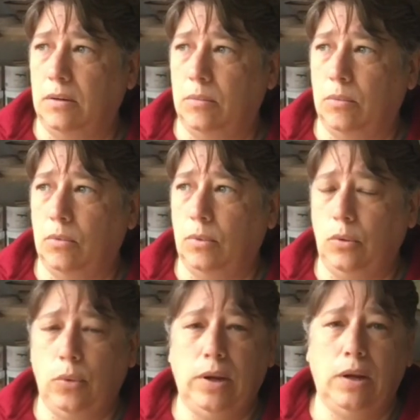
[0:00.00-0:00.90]

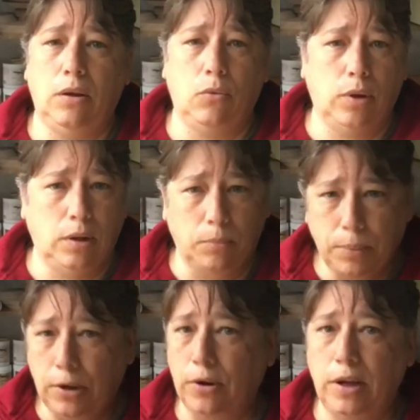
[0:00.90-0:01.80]
when the
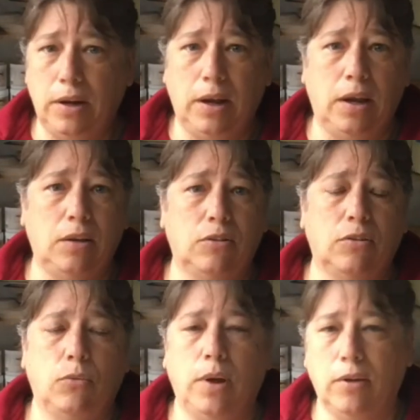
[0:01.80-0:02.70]
period ends
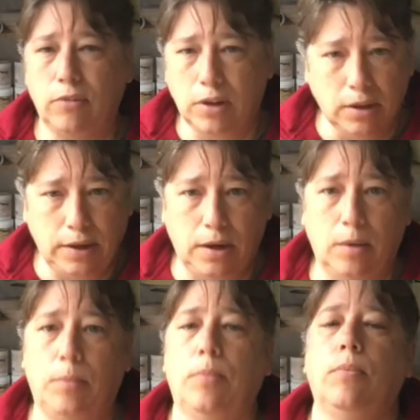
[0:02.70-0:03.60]
and we have to clean
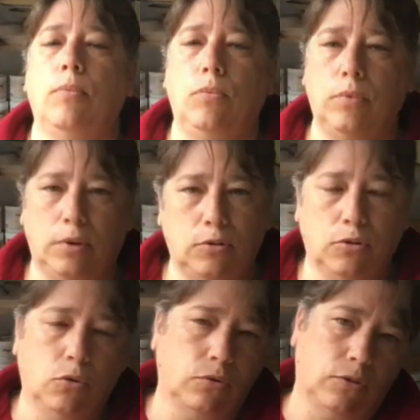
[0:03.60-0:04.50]
up, there's
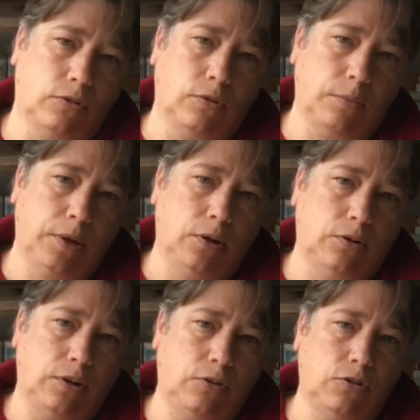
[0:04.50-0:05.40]
a whole system, and I'll
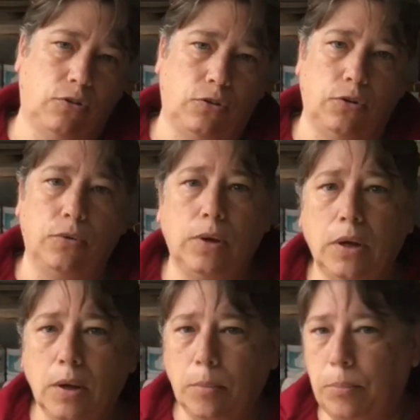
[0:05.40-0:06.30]
teach it to you.
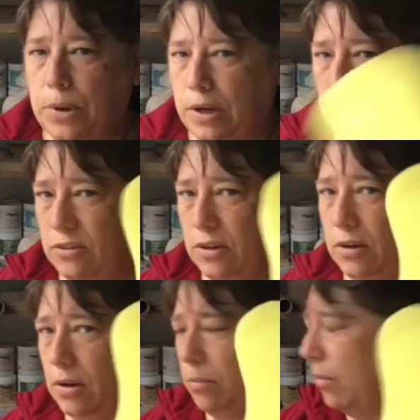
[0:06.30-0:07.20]
But
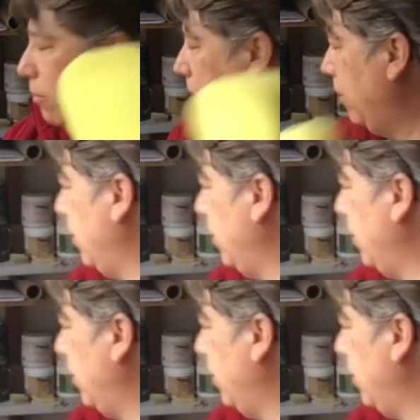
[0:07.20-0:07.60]
maybe